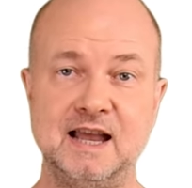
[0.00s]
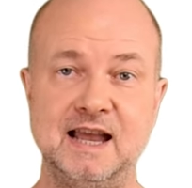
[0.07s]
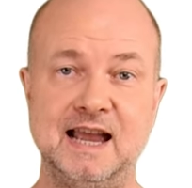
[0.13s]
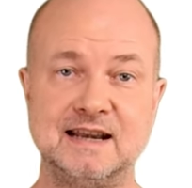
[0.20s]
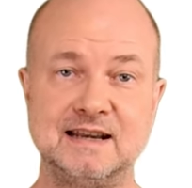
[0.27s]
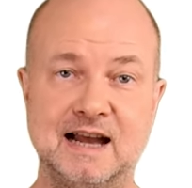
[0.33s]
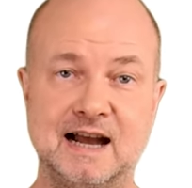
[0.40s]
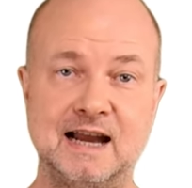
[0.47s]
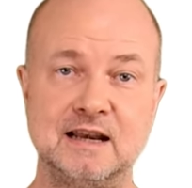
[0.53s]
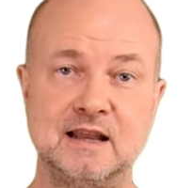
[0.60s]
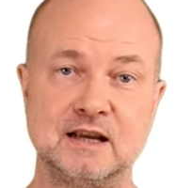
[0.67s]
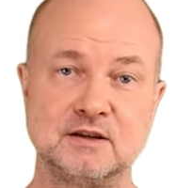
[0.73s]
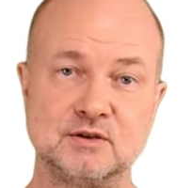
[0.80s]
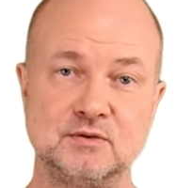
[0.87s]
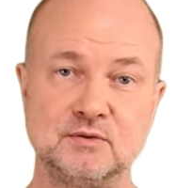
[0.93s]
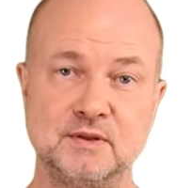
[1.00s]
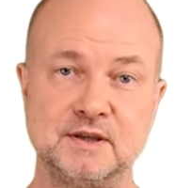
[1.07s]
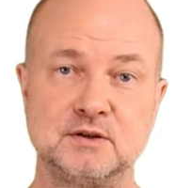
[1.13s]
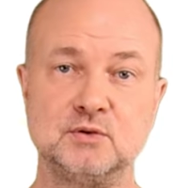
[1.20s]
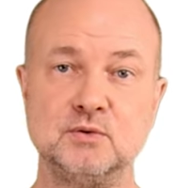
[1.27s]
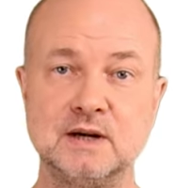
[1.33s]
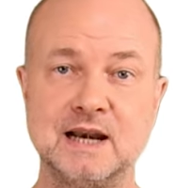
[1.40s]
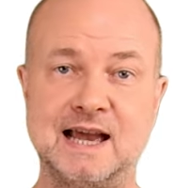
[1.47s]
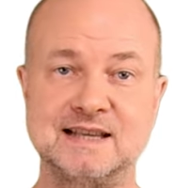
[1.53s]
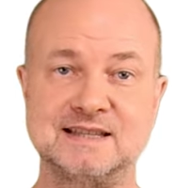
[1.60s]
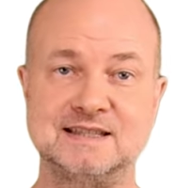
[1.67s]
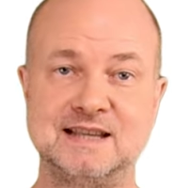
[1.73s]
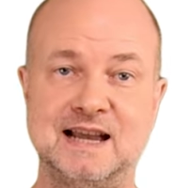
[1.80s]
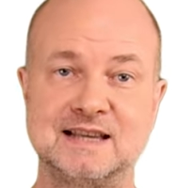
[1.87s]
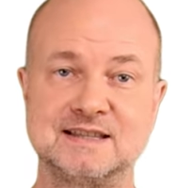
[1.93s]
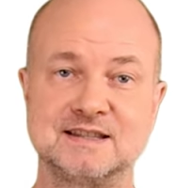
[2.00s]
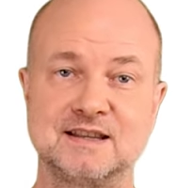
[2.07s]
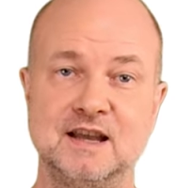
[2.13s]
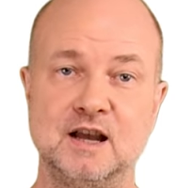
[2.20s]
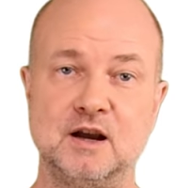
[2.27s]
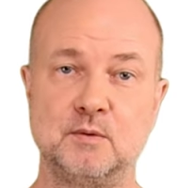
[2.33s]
and I like to do the two-glass test